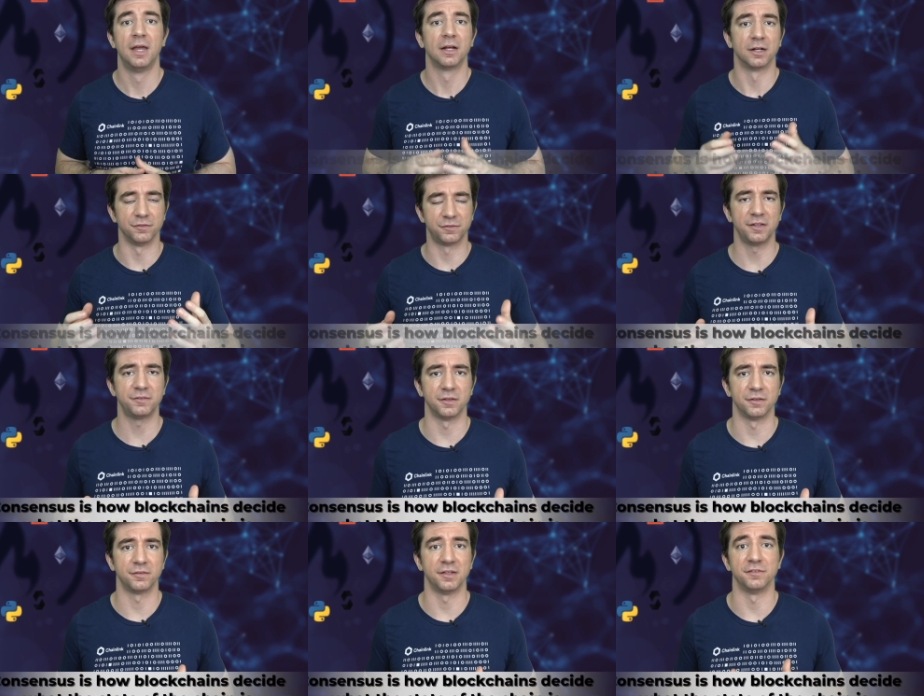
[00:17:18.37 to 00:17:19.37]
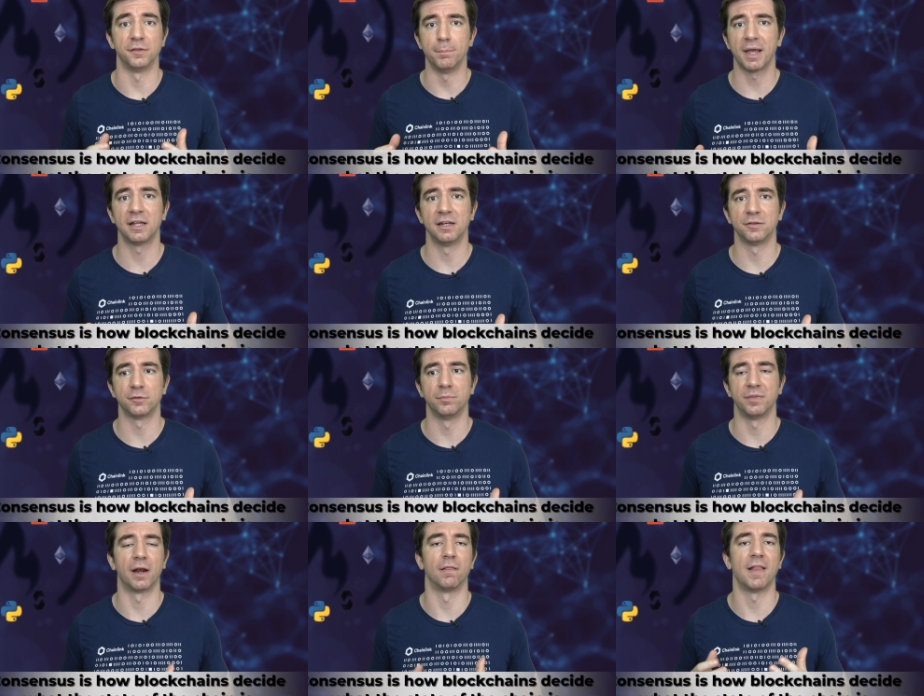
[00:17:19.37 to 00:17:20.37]
Consensus is the mechanism
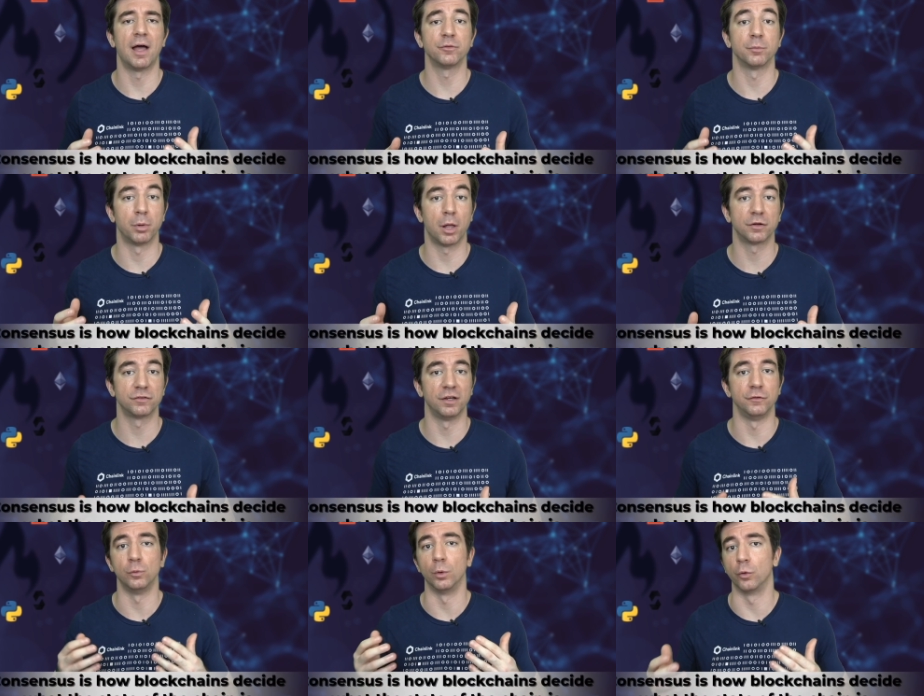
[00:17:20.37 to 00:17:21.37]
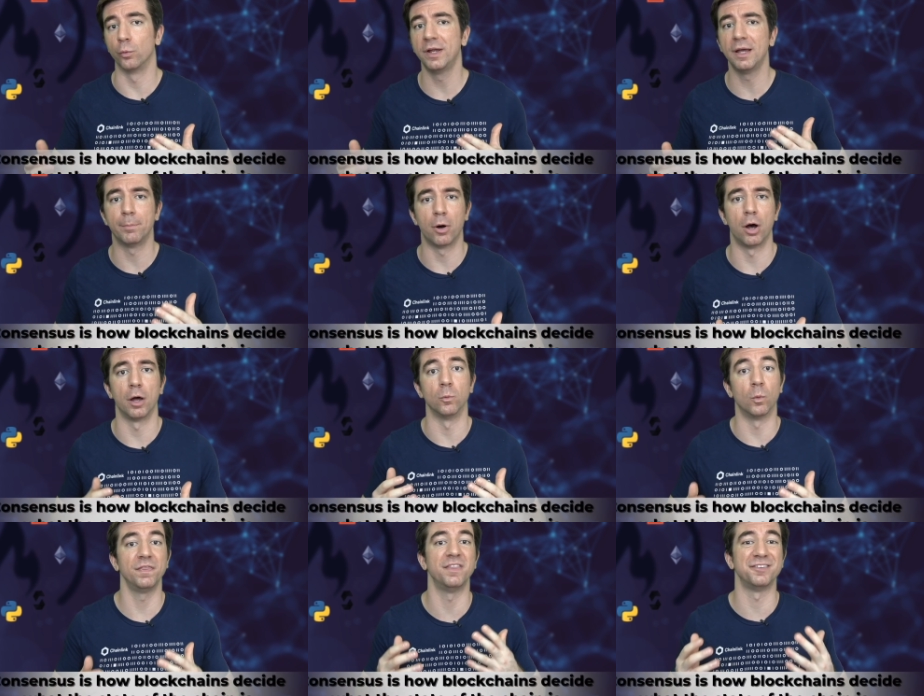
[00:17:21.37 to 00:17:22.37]
that allows a blockchain to agree upon
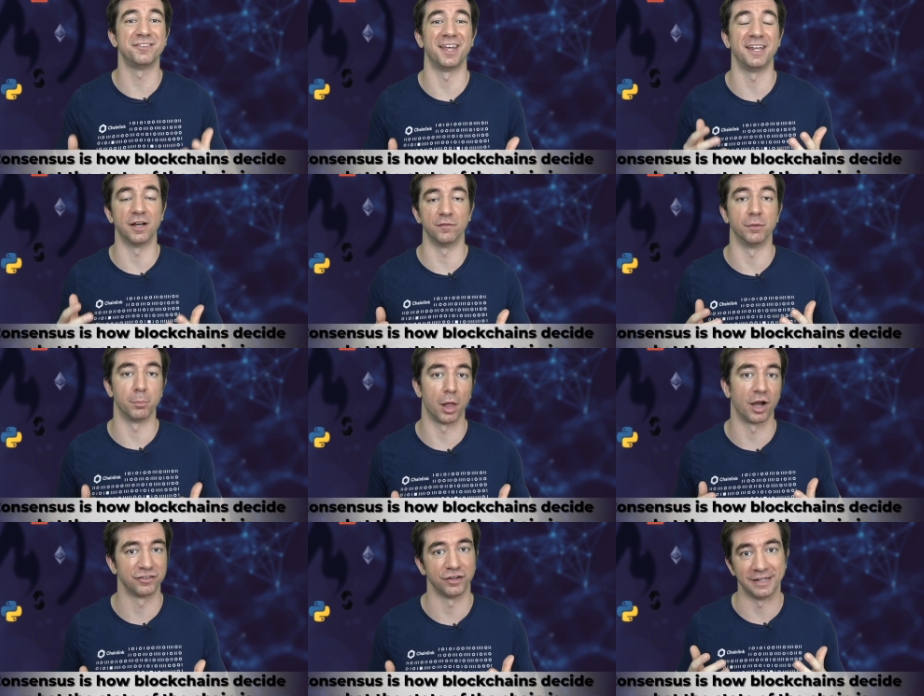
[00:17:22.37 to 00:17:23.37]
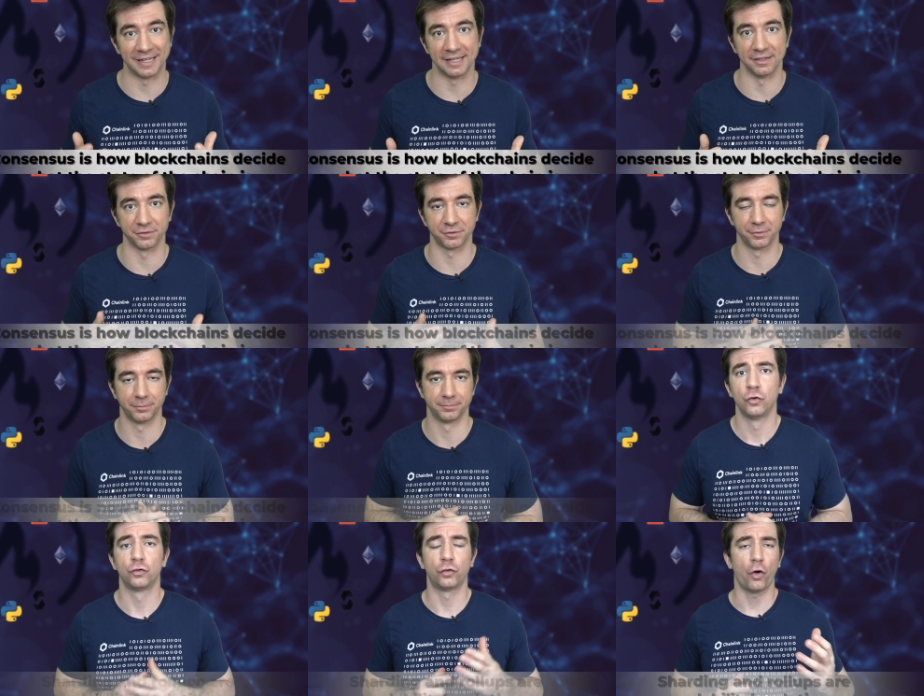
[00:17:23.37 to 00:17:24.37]
what the state of the blockchain is.
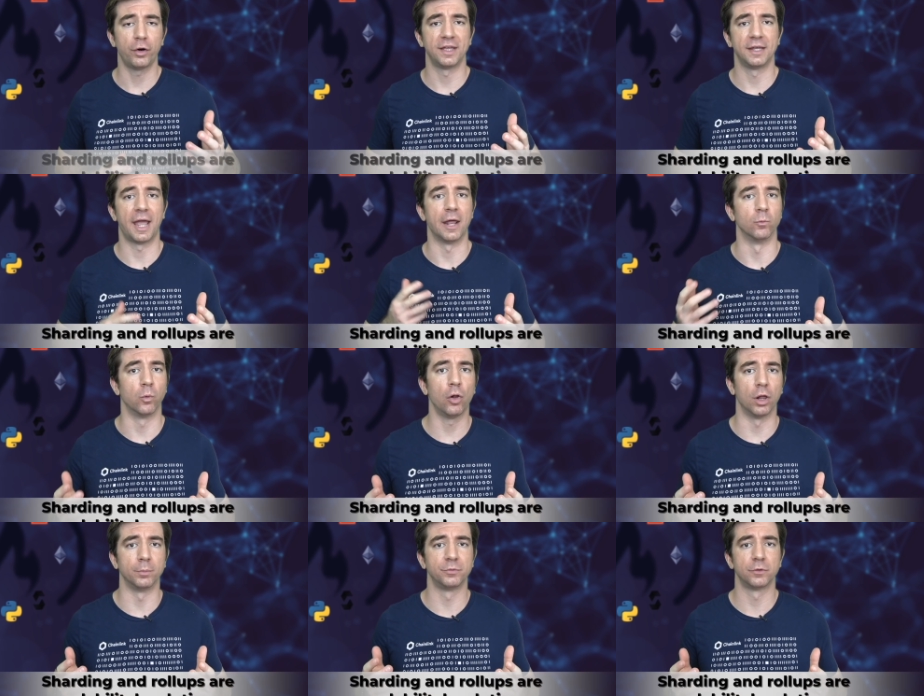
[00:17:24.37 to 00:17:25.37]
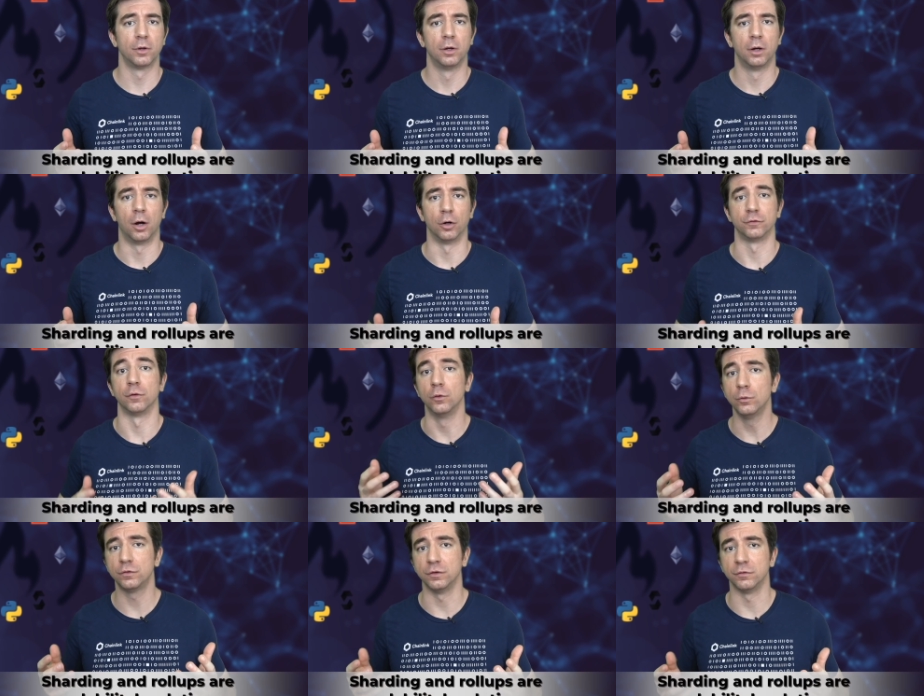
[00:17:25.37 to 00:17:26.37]
Sharding and rollups are
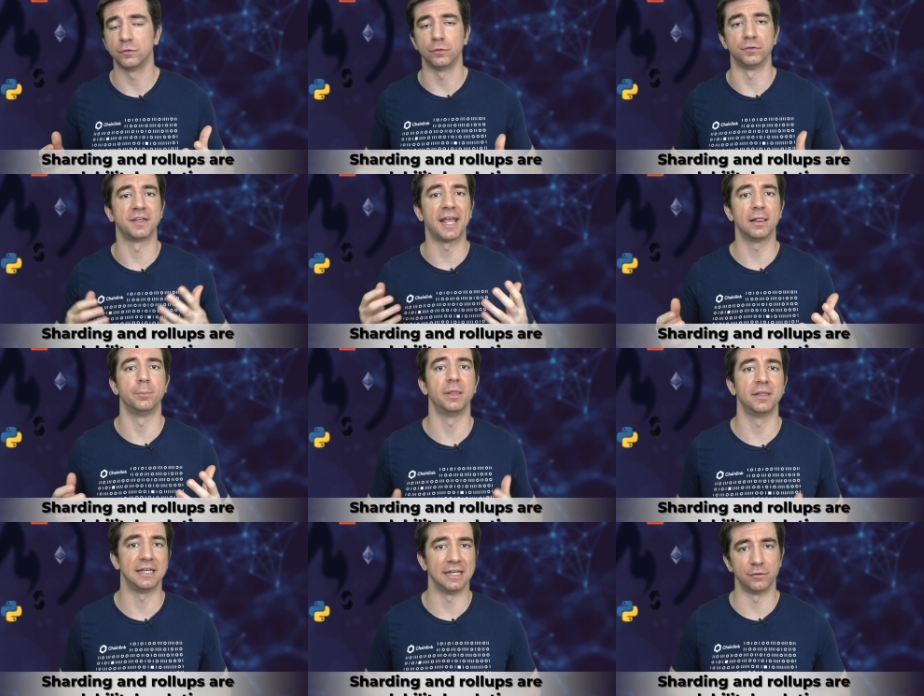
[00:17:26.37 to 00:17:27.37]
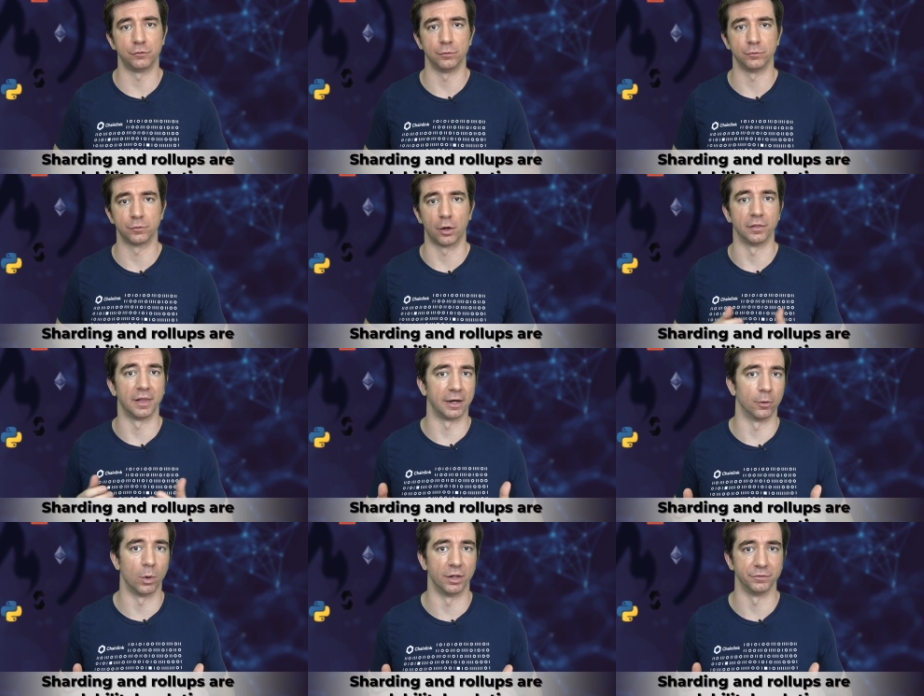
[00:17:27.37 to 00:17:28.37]
solutions to scalability issues on layer
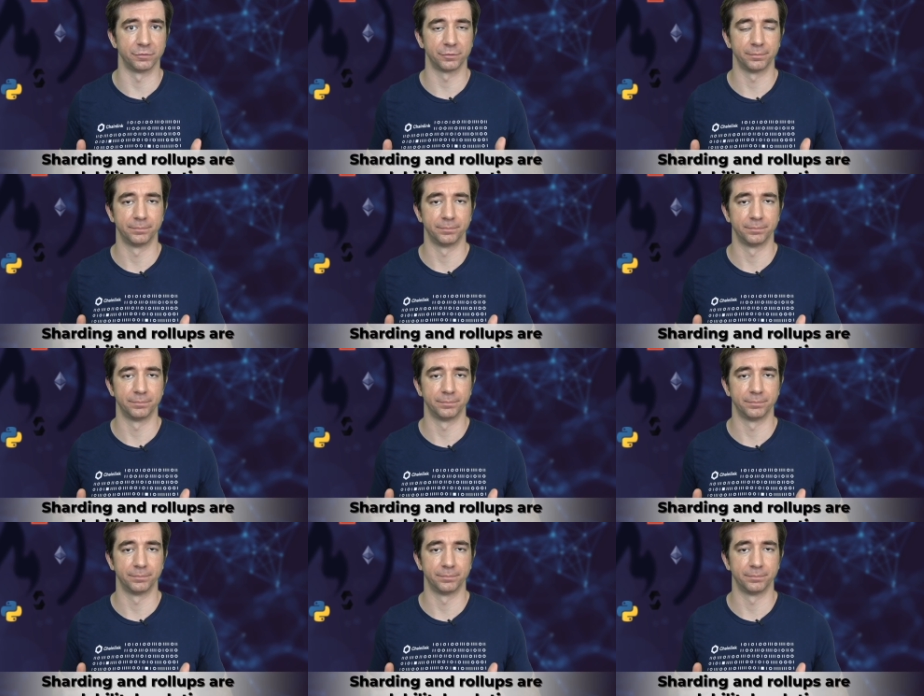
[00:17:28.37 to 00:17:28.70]
1s.